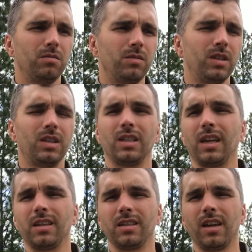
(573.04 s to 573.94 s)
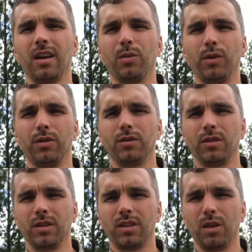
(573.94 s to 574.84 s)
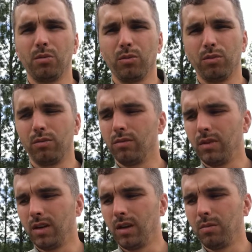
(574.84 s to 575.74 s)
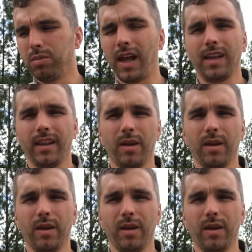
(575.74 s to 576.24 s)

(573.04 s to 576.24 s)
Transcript: This is not to say we should just blindly